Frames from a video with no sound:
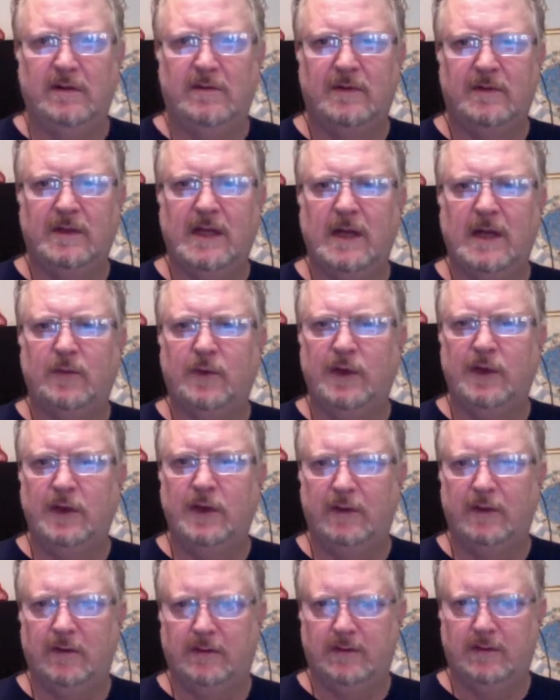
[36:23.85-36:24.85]
Glad we're
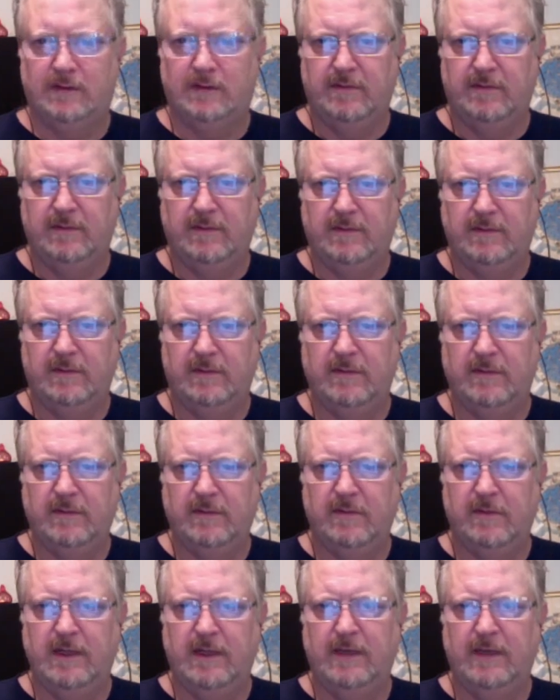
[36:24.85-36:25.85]
here.
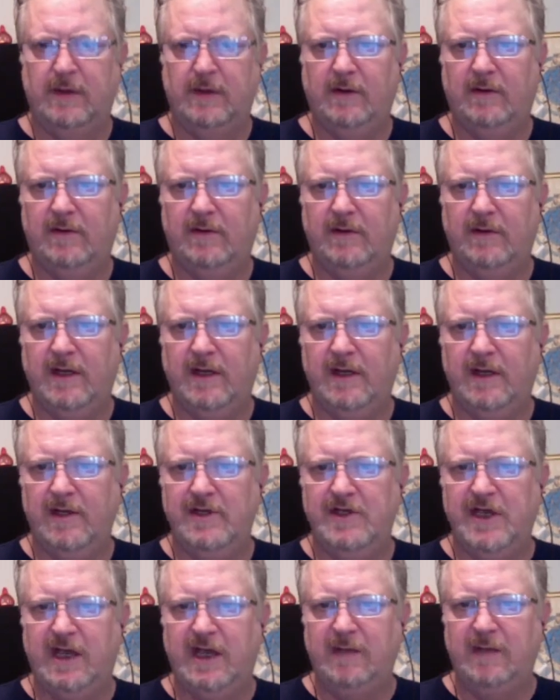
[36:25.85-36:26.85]
Glad we're here.
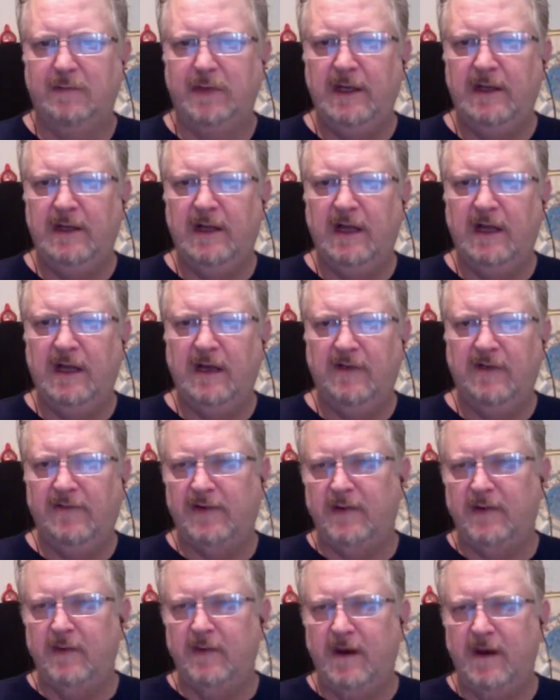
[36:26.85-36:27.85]
JMP Love,
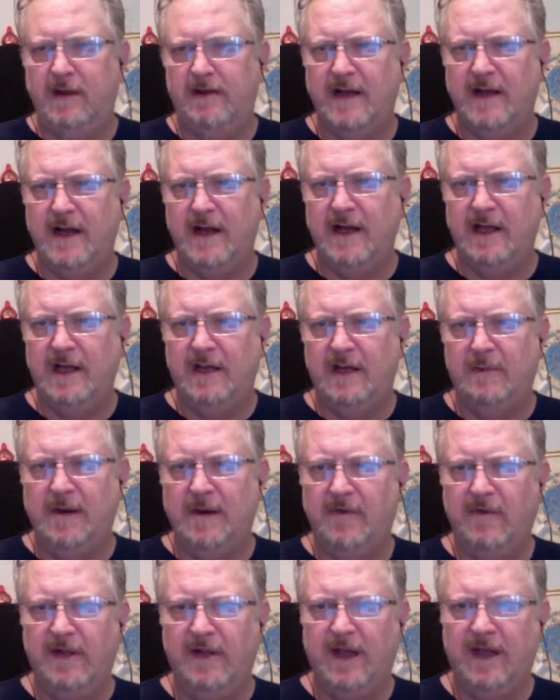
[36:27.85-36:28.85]
come on, 9 a.m.
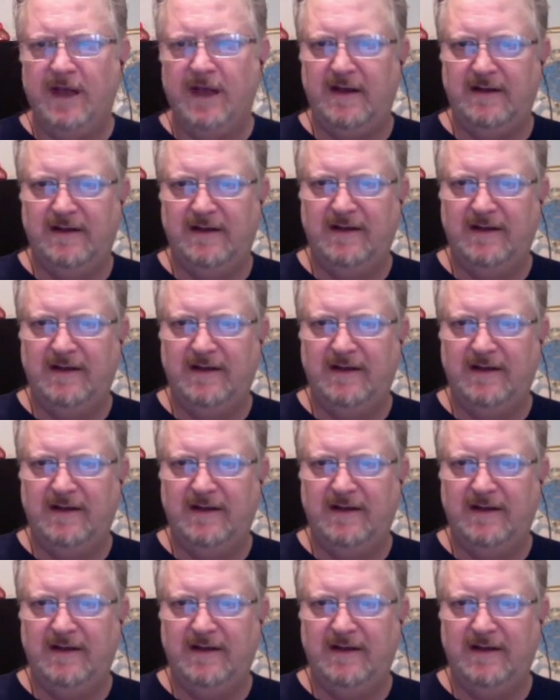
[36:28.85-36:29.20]
every day.